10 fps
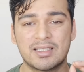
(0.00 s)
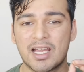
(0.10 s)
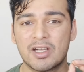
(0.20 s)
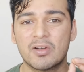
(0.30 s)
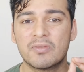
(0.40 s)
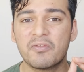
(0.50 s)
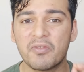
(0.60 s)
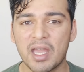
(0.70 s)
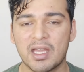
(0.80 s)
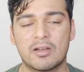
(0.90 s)
kind of
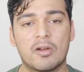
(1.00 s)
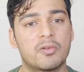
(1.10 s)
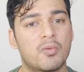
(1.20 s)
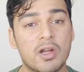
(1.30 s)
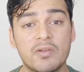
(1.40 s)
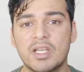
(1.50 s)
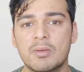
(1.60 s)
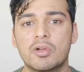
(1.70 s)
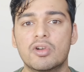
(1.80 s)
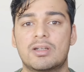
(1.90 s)
fake, not one of
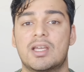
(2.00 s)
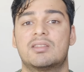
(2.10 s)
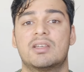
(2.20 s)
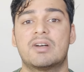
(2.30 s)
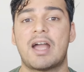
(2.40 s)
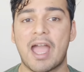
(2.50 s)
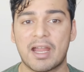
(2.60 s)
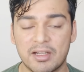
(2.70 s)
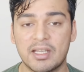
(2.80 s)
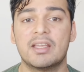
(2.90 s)
them looked like they were
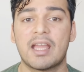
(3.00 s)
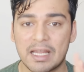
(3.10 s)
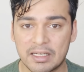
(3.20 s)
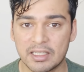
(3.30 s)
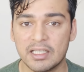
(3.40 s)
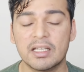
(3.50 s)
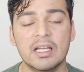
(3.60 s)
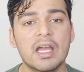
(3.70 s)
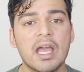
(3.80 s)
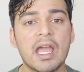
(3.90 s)
acting.
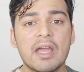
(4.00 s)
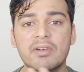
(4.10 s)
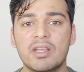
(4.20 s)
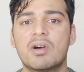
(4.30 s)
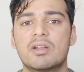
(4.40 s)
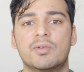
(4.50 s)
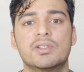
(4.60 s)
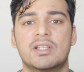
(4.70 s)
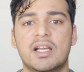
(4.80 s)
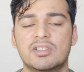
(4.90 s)
everyone
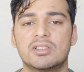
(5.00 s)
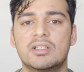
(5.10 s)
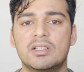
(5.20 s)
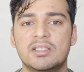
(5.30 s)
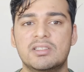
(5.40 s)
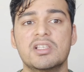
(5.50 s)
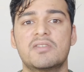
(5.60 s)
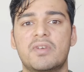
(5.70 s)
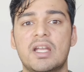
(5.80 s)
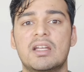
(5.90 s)
was natural. It just
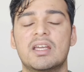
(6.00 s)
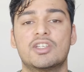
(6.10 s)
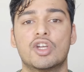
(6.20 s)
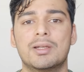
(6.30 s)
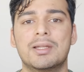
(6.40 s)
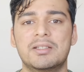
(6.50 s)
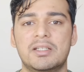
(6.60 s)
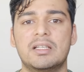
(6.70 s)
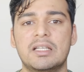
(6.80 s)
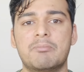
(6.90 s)
felt like you're
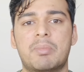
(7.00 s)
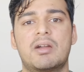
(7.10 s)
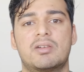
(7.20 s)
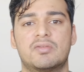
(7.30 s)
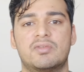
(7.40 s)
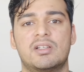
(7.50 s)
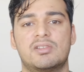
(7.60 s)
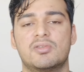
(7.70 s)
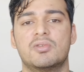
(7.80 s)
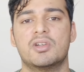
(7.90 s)
literally part of that
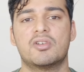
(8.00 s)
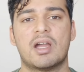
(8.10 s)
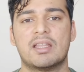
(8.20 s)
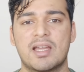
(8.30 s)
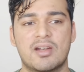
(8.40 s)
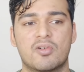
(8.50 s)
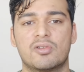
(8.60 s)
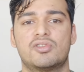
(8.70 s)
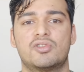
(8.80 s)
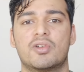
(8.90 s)
studio and that
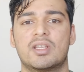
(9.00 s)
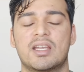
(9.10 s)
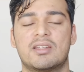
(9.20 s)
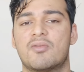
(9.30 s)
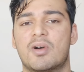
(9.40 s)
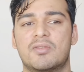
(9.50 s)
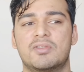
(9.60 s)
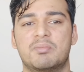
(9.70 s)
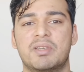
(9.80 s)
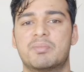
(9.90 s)
whole story, and you're one of
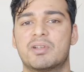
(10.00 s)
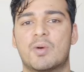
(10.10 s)
the people